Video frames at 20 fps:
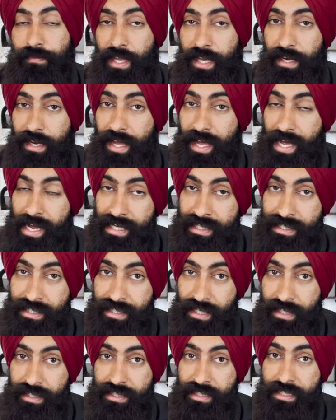and
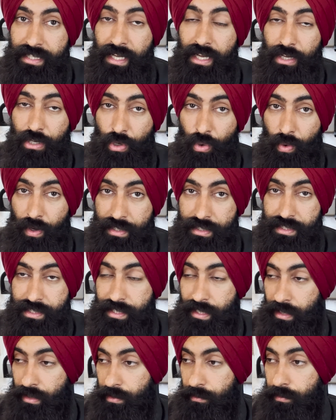assets go on
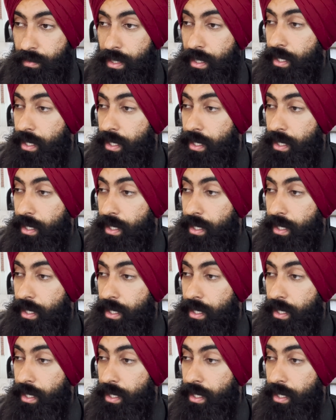sale.